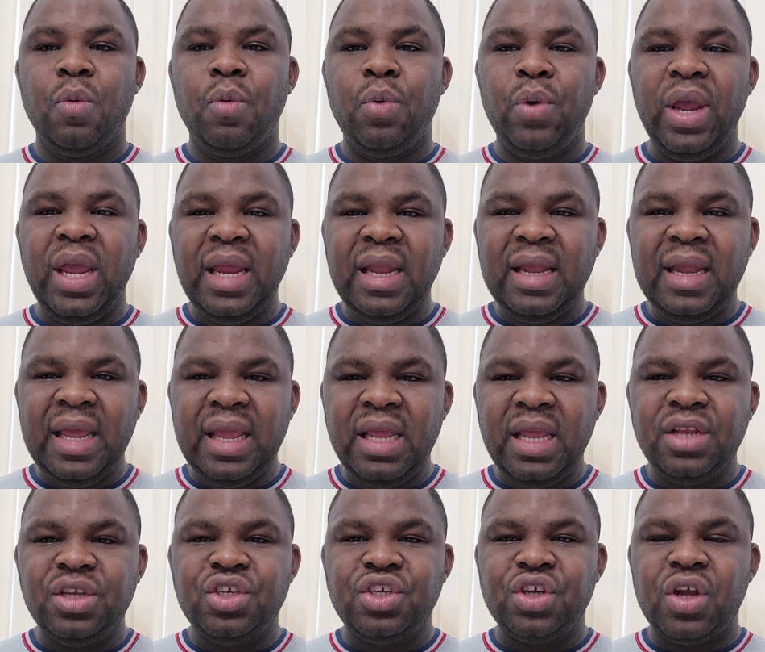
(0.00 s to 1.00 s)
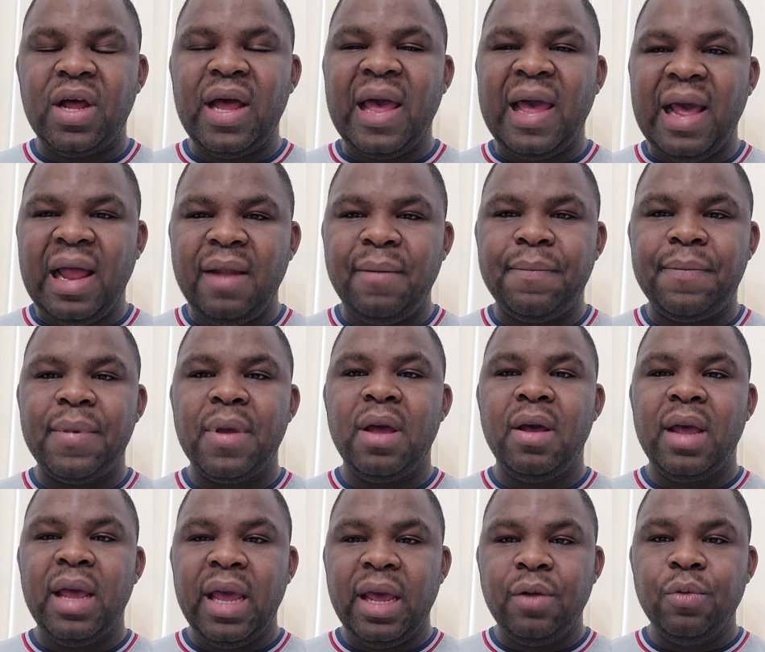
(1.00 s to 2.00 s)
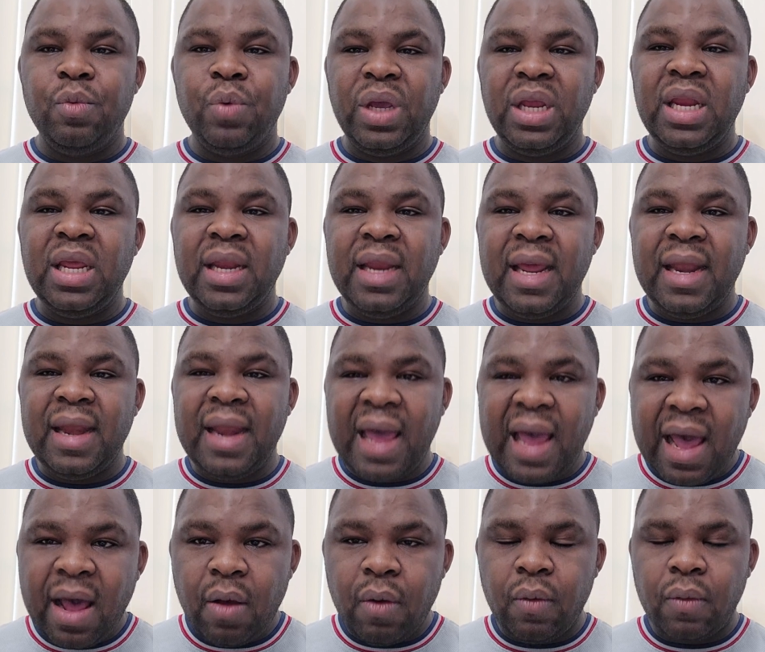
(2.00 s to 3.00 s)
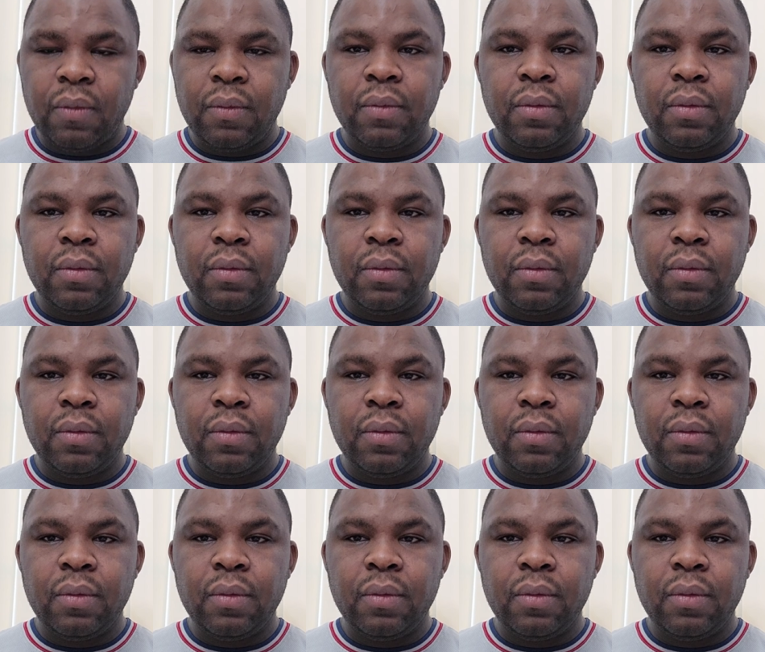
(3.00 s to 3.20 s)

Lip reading: We need your help, and we need it now.